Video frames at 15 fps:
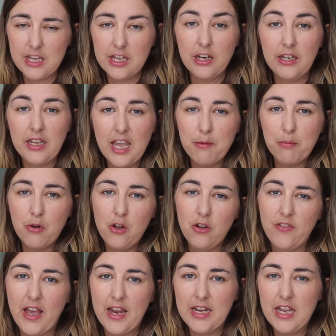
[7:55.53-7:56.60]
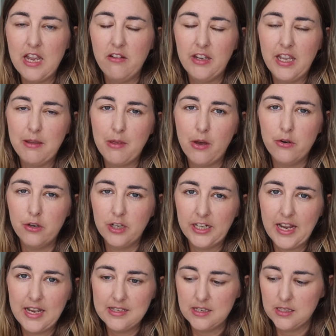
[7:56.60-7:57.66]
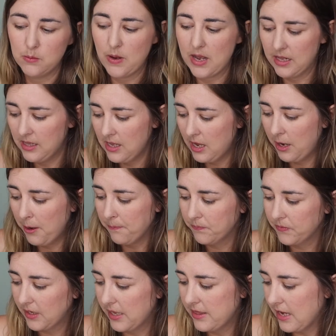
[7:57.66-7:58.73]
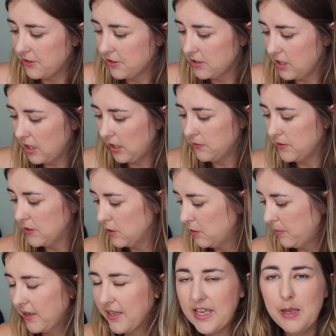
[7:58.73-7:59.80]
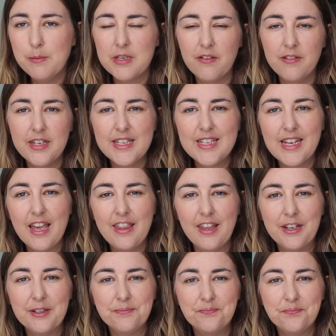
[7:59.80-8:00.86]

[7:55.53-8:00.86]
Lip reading: You can keep all of that in here and keep that organised as well, and that just closes up and keeps everything together.